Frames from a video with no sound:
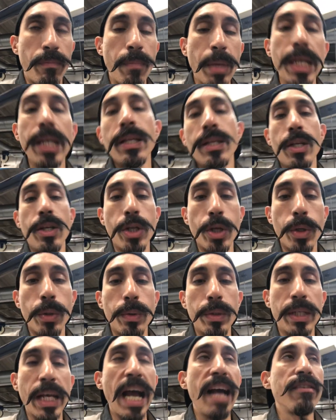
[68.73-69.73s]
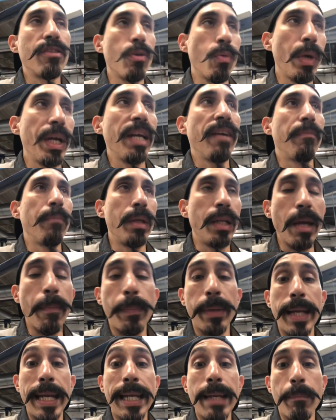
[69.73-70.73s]
the news has a way of
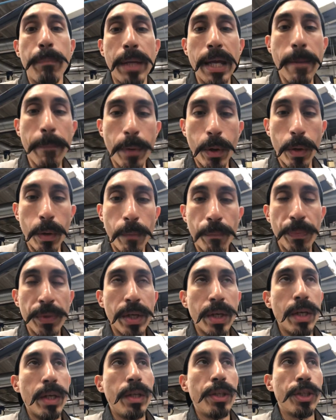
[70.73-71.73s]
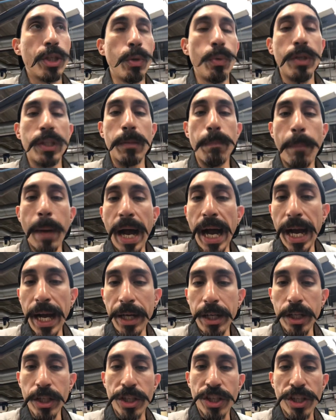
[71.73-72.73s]
manipulating people to
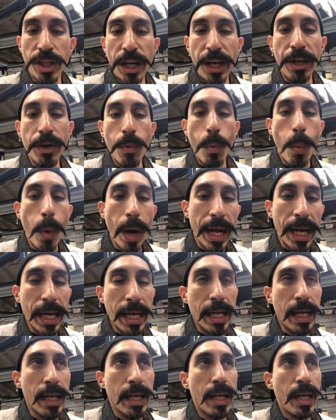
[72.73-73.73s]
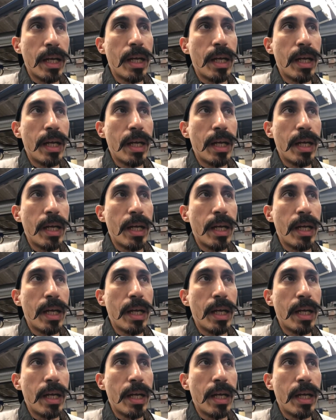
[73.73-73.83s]
respond a certain way